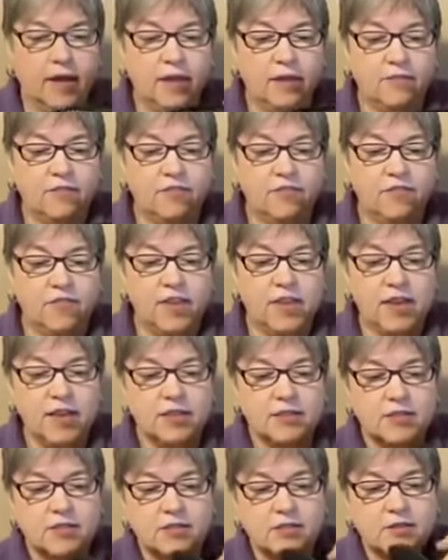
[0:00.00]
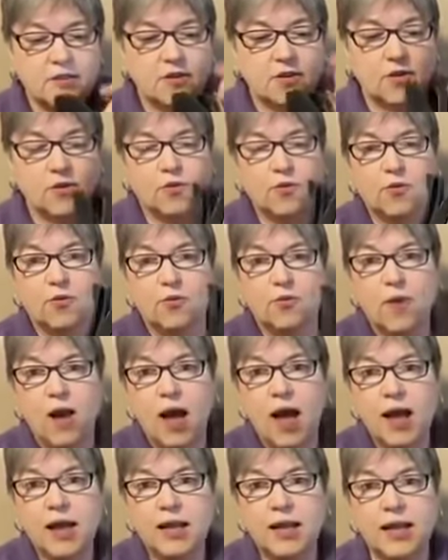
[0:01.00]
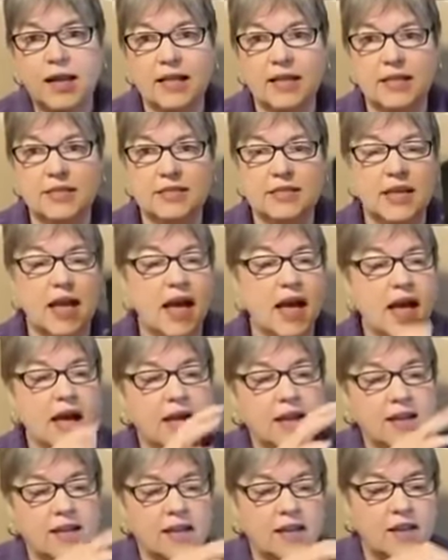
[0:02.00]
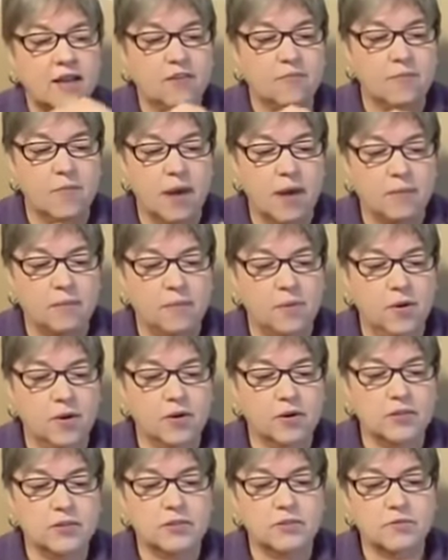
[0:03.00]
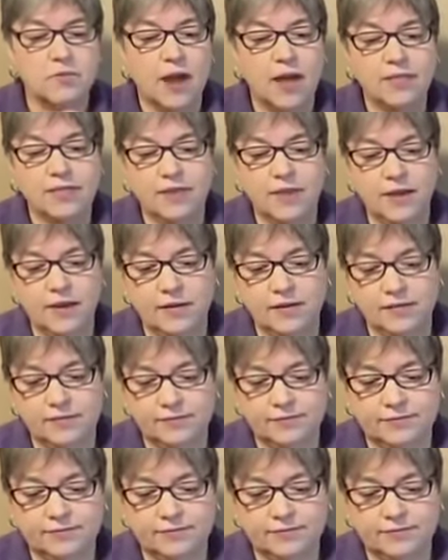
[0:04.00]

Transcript: It fits right in the side of my purse, right there.